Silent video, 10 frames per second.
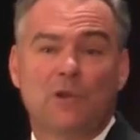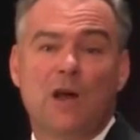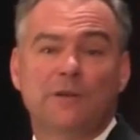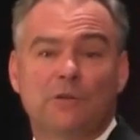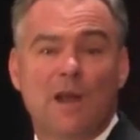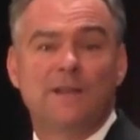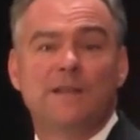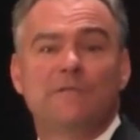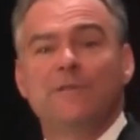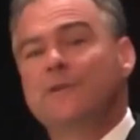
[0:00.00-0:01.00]
of Law in
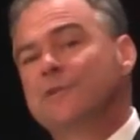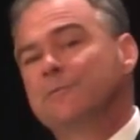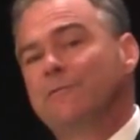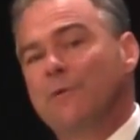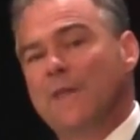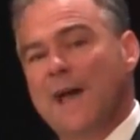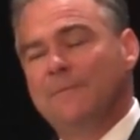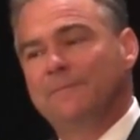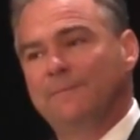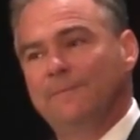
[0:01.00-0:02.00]
Grundy a few years before
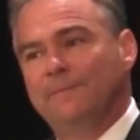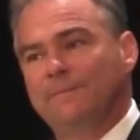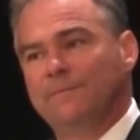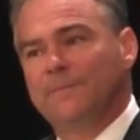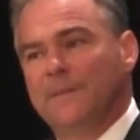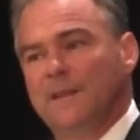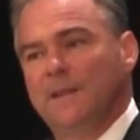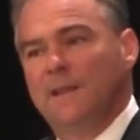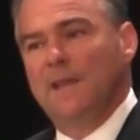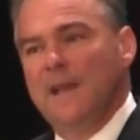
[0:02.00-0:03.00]
that.
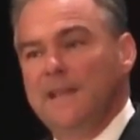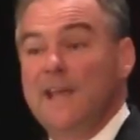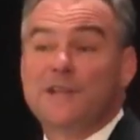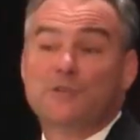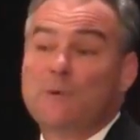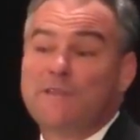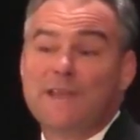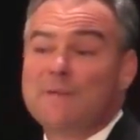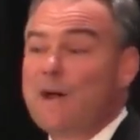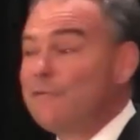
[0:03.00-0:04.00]
And again, as we
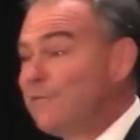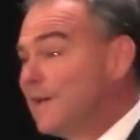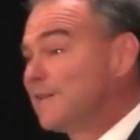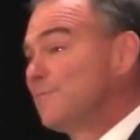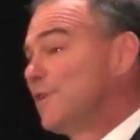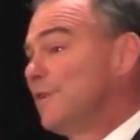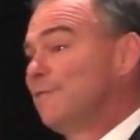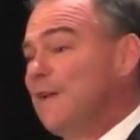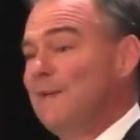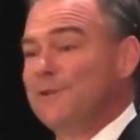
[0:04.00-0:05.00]
think about victims and their
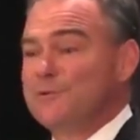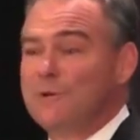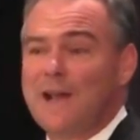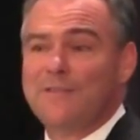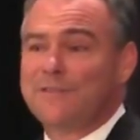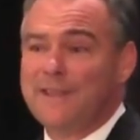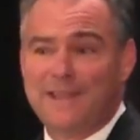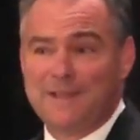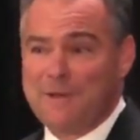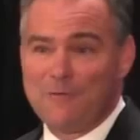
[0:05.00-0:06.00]
families, we're not
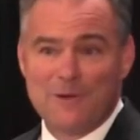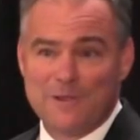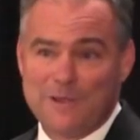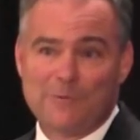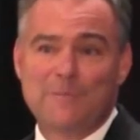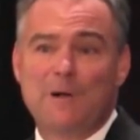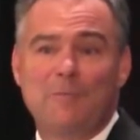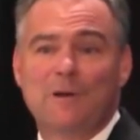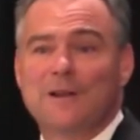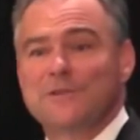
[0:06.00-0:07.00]
thinking about whether they're
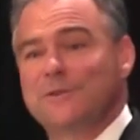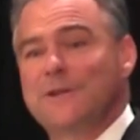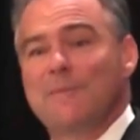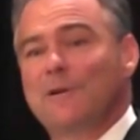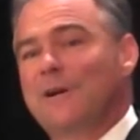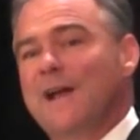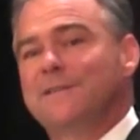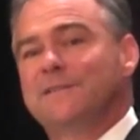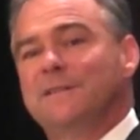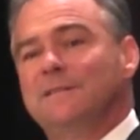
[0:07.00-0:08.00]
Republicans or
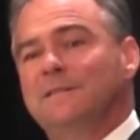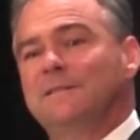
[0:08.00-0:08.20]
Democrats.